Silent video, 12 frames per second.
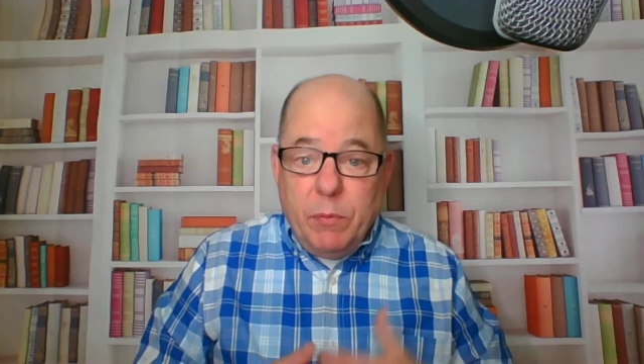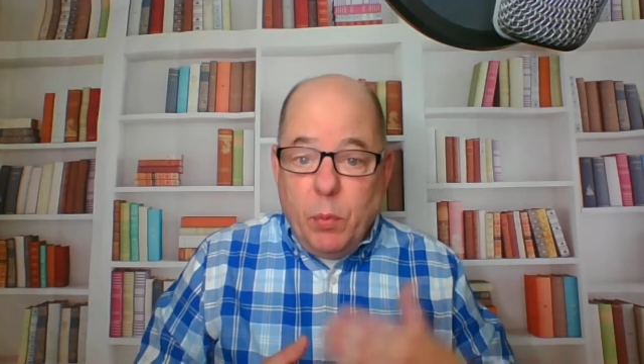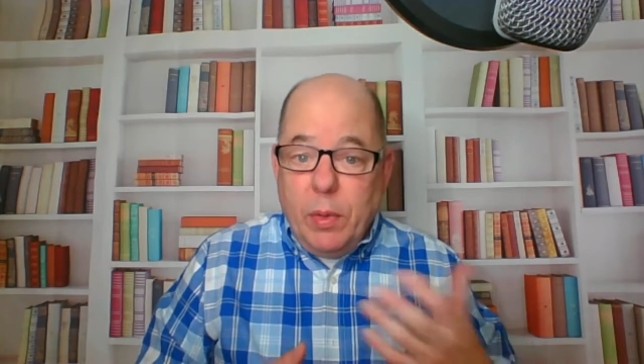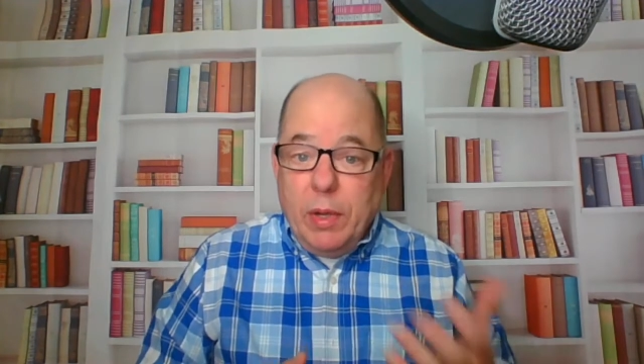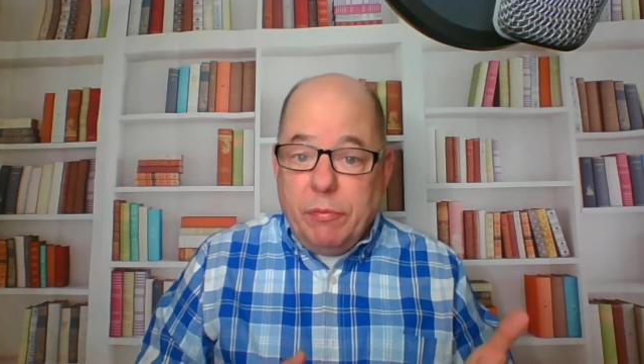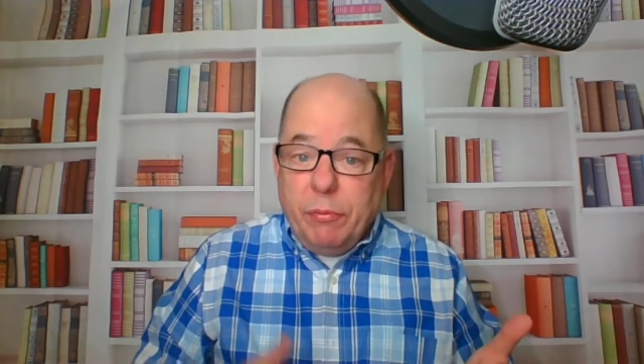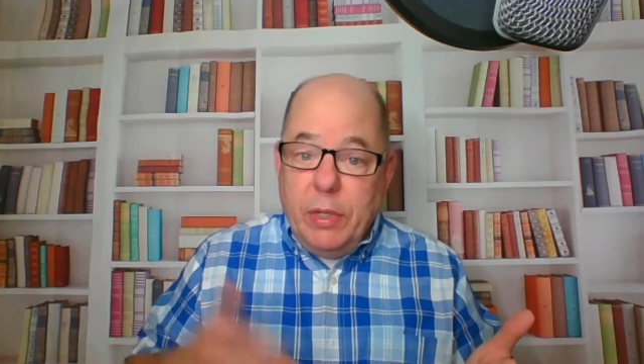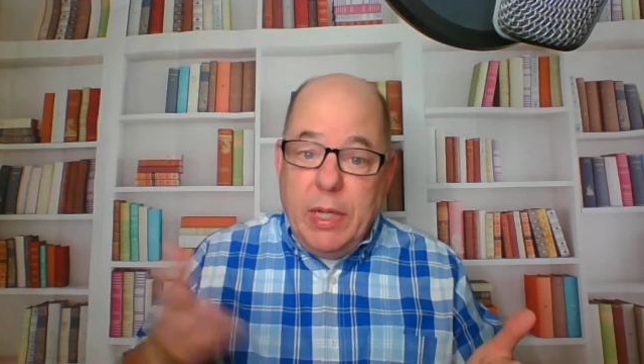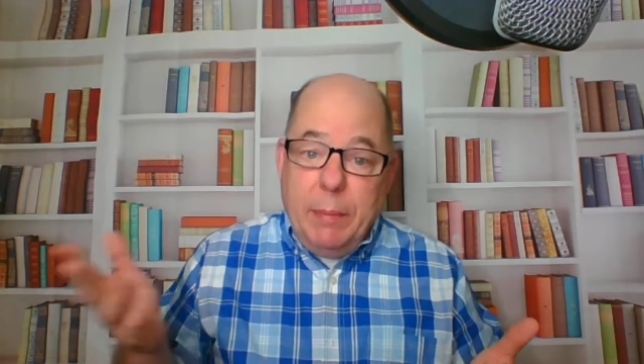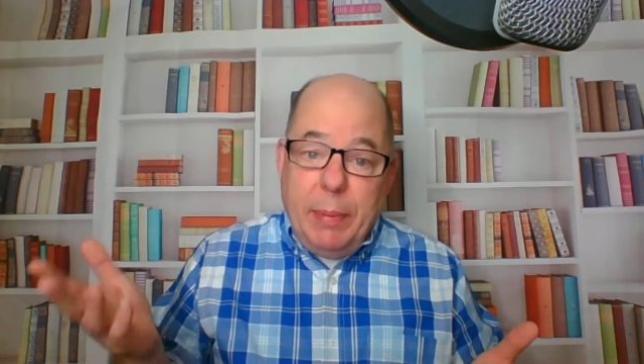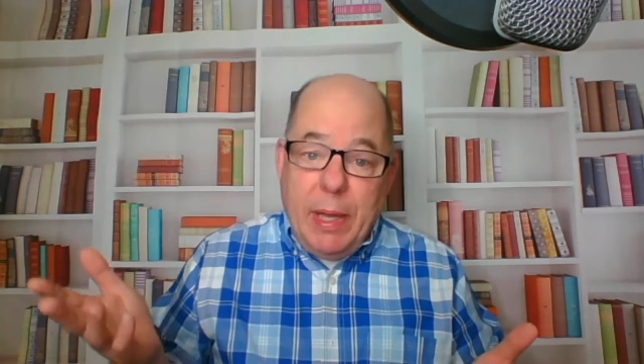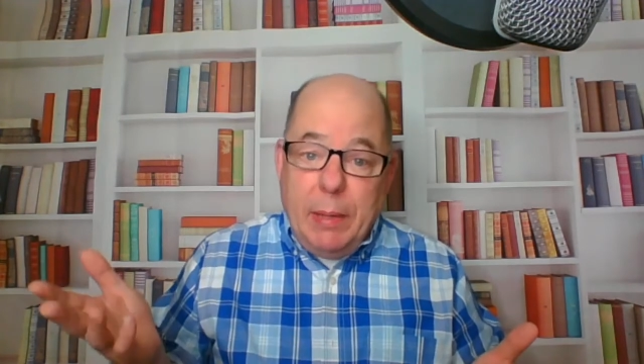We have free
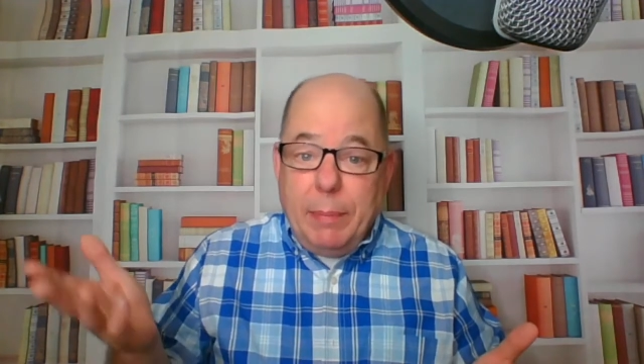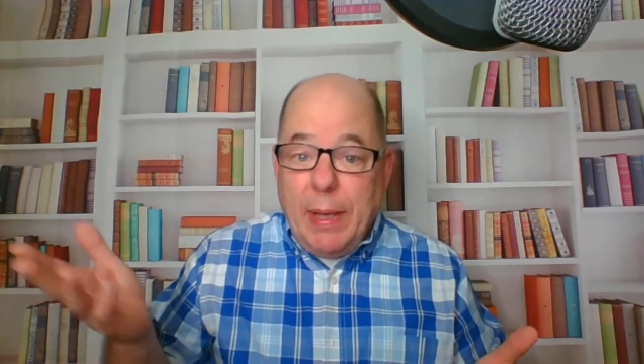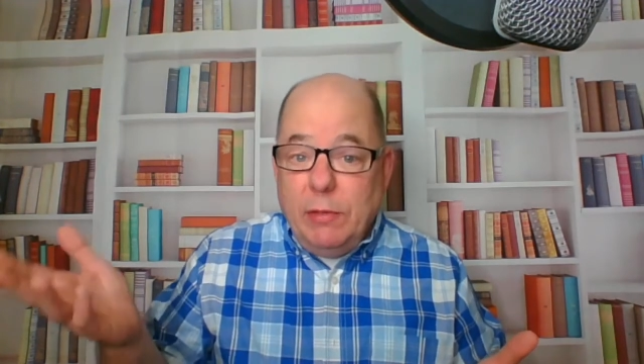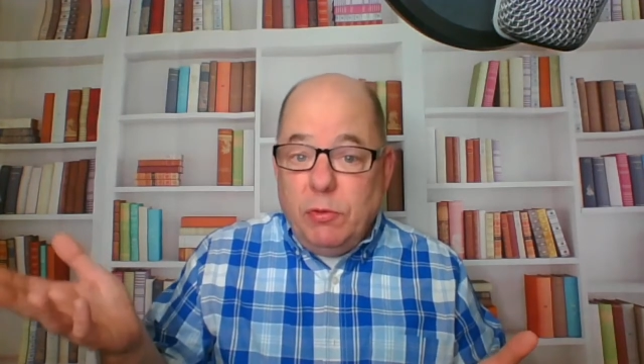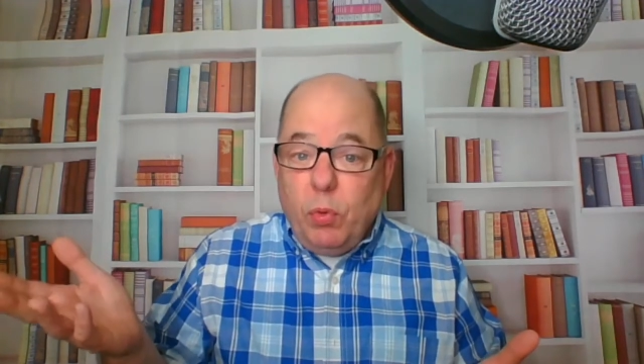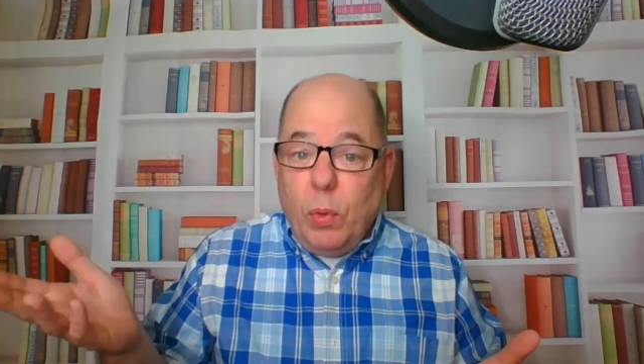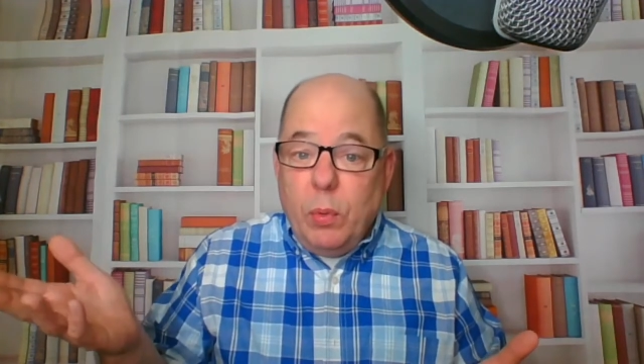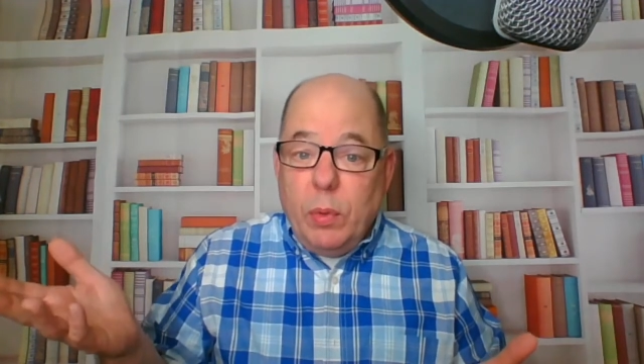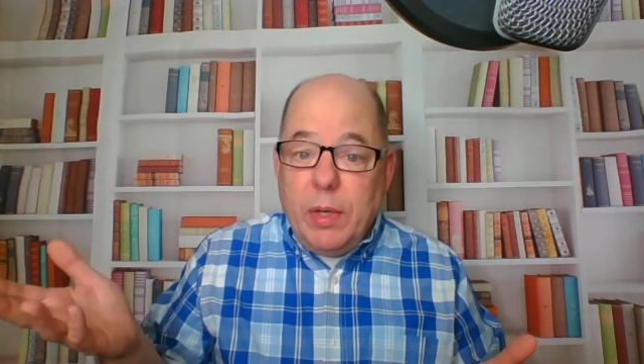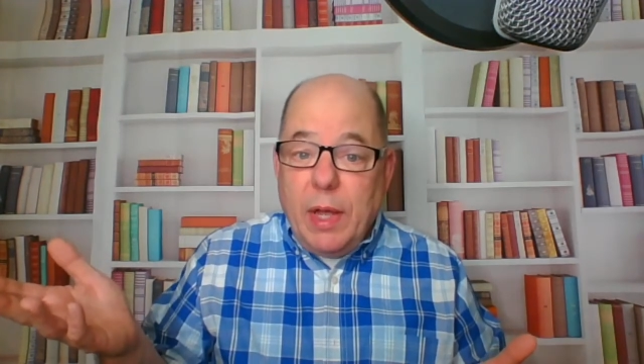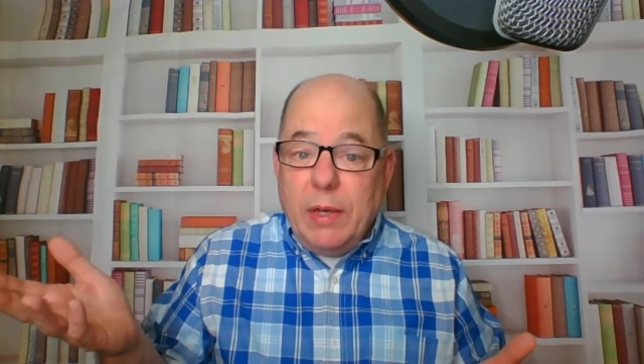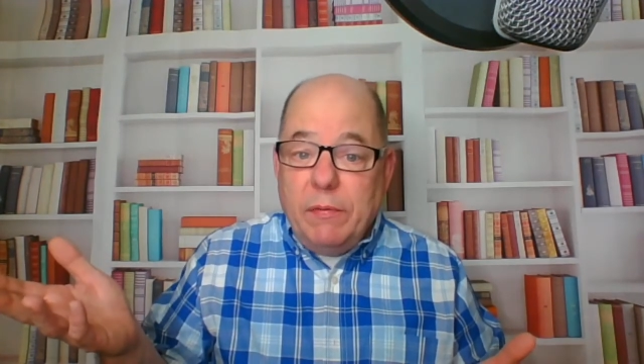and paid. Paid's
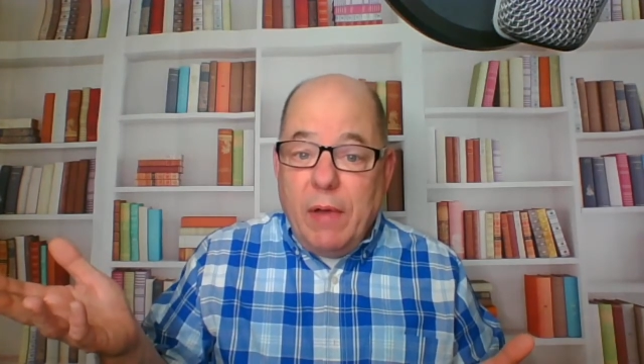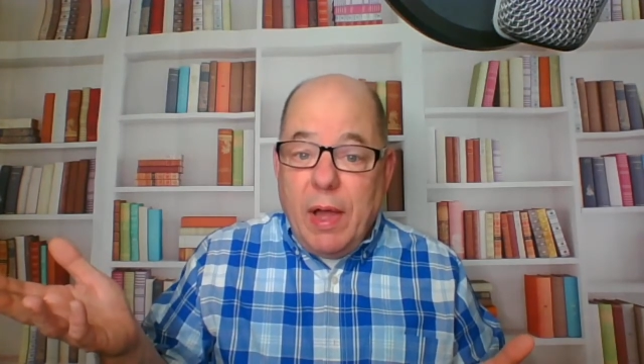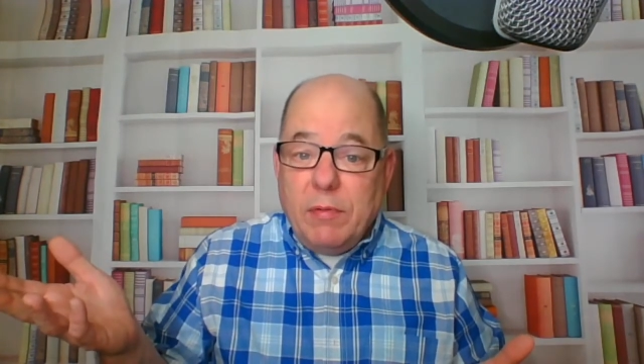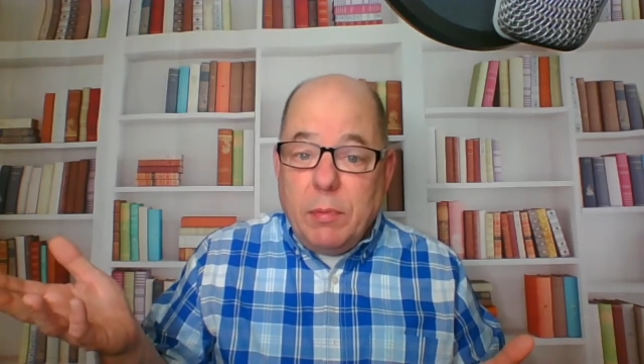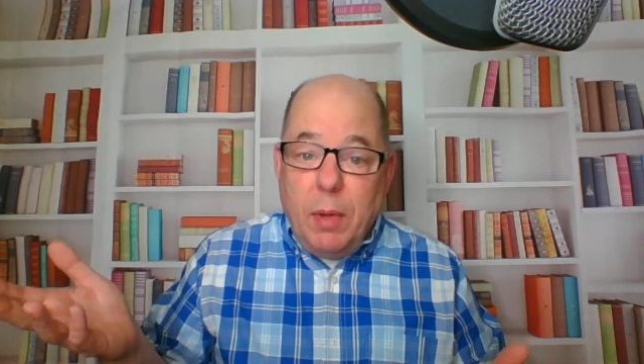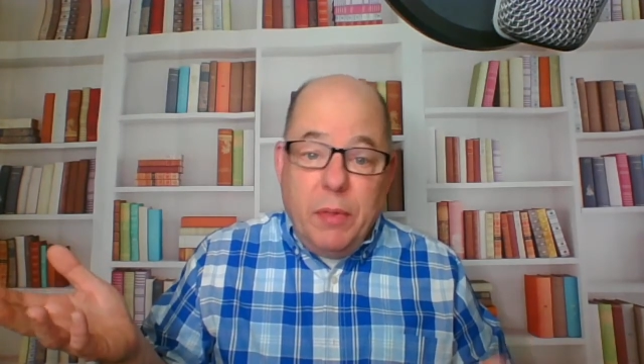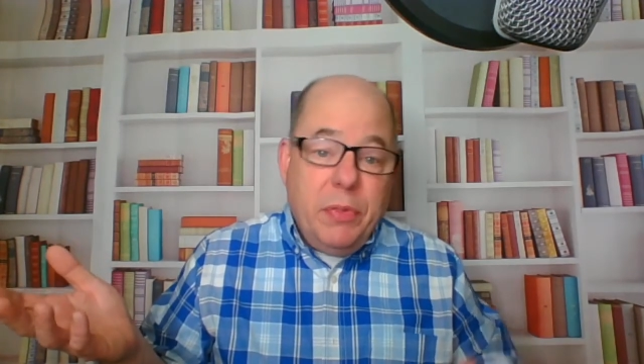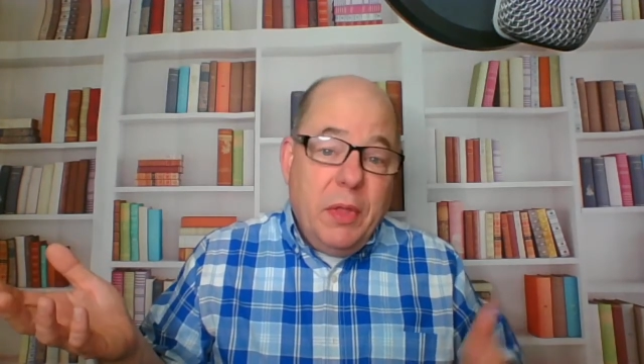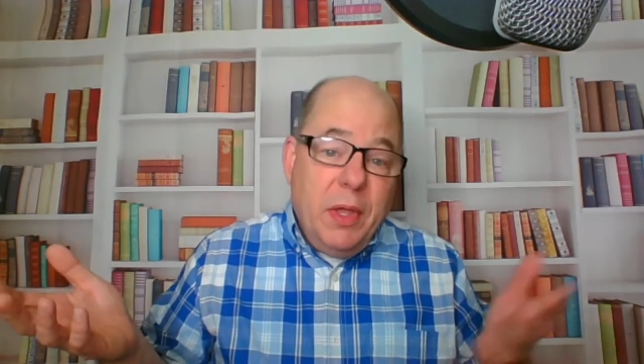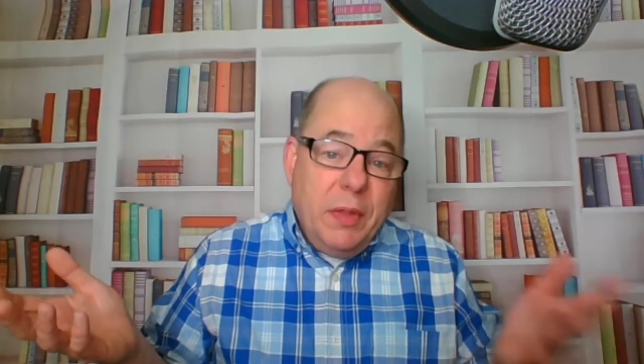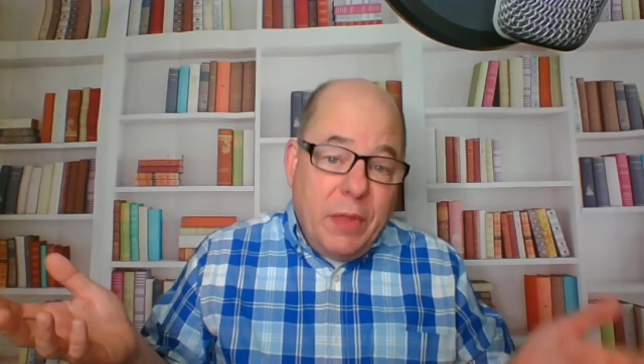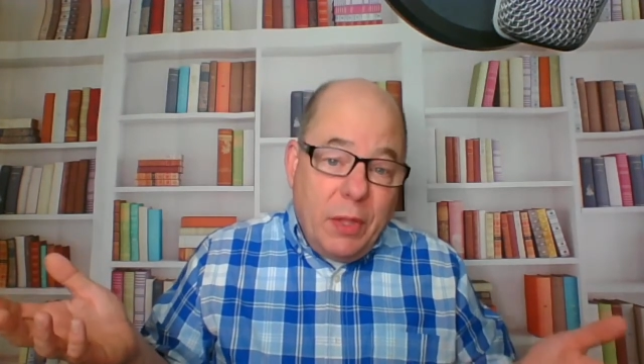$21.95 a month,
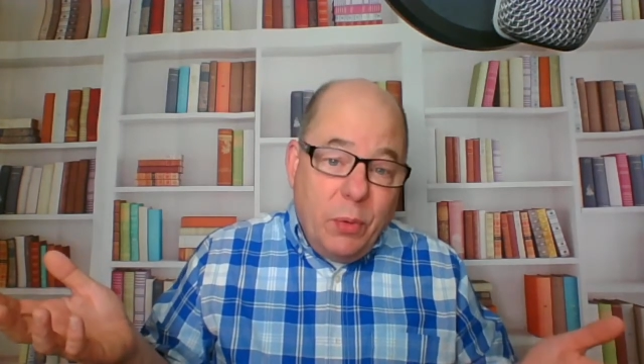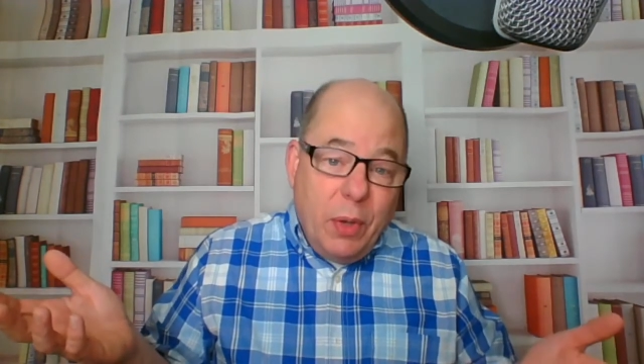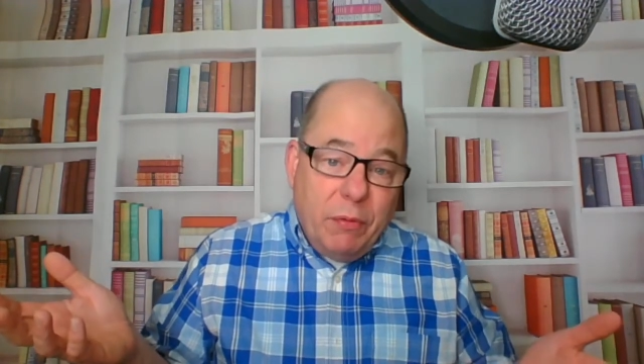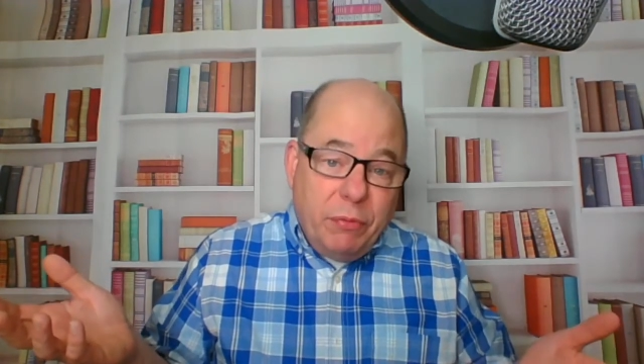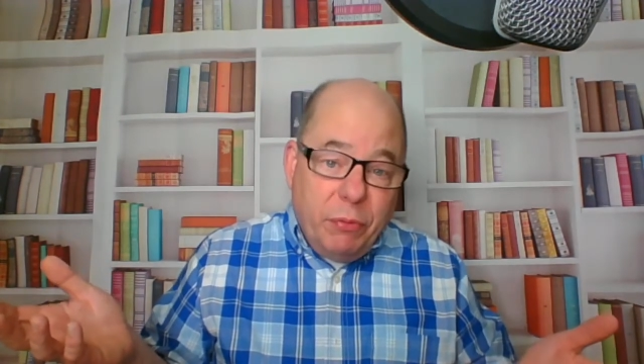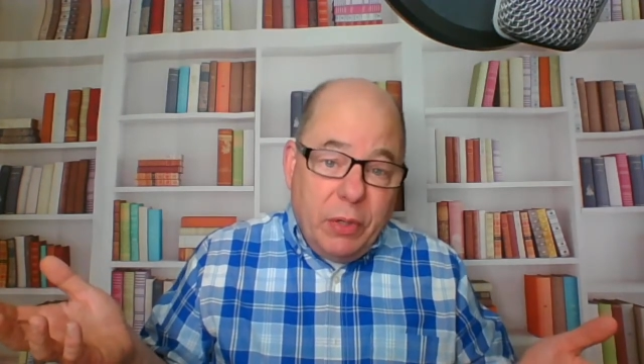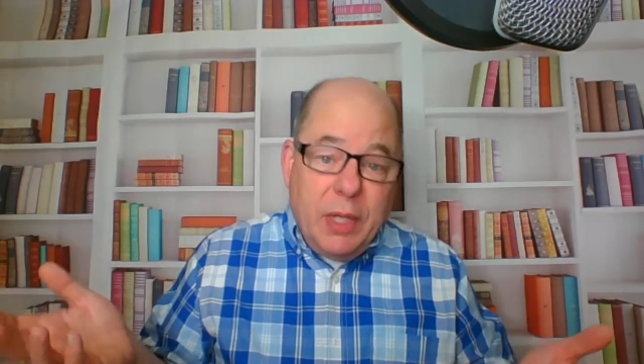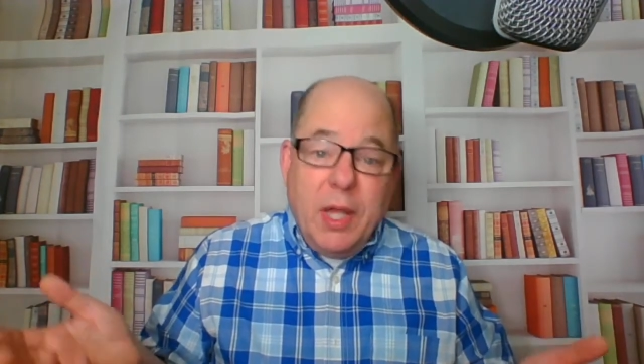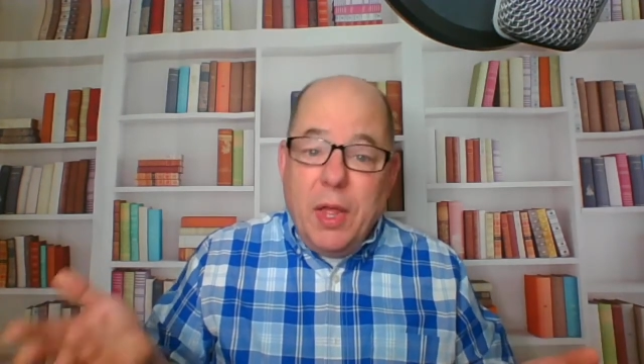then you have free.